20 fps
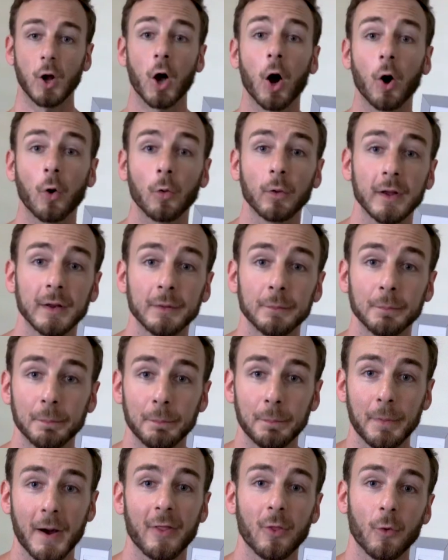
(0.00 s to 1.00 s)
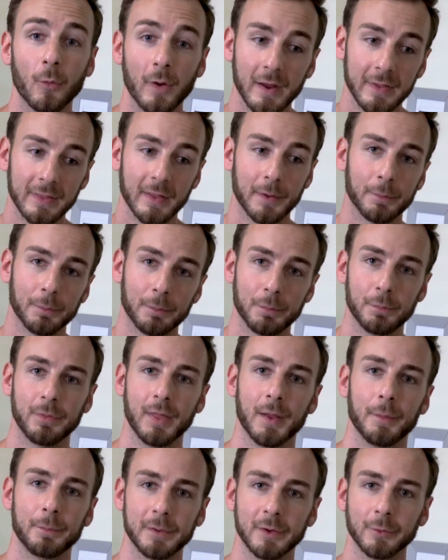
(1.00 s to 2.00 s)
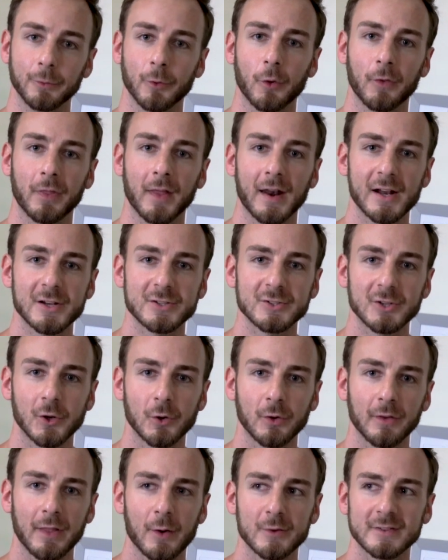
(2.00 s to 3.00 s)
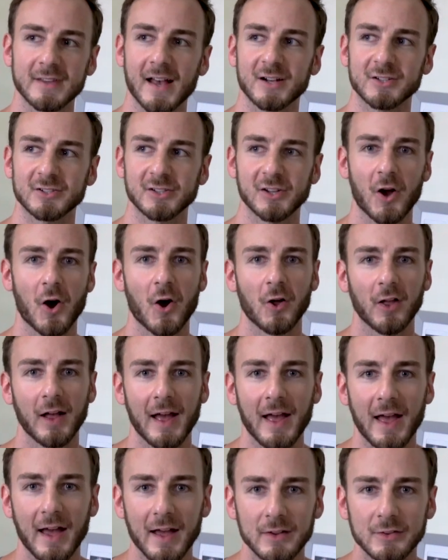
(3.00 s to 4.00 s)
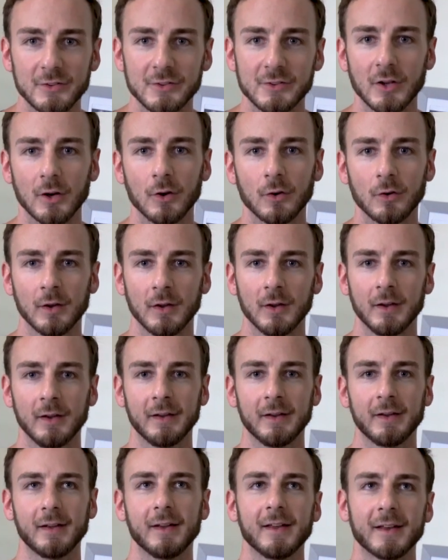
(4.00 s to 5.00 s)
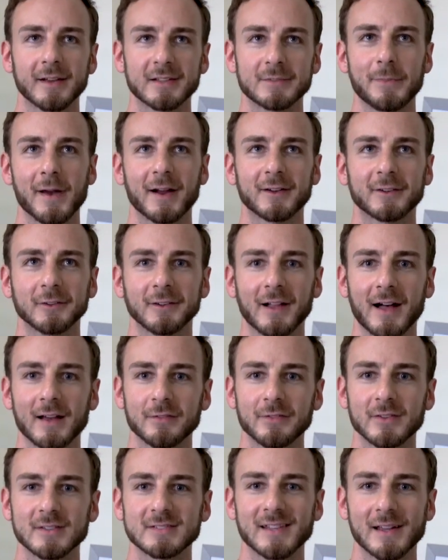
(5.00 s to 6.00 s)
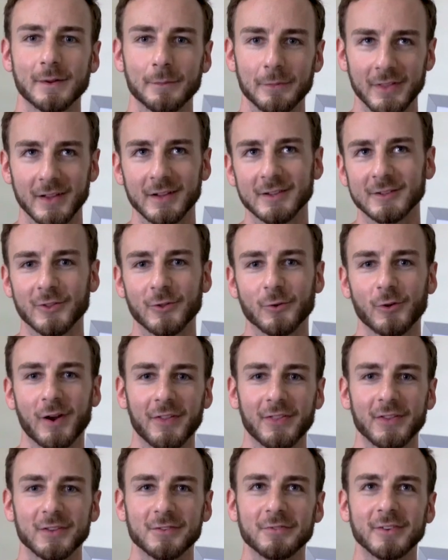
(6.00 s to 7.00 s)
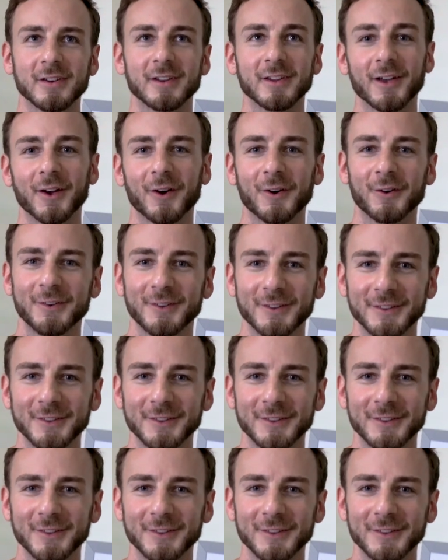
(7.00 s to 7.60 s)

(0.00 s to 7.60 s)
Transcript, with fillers: Oh, and by the way, that, that B-roll that I showed, that was actually all I had, so expect a lot of the same things throughout this video.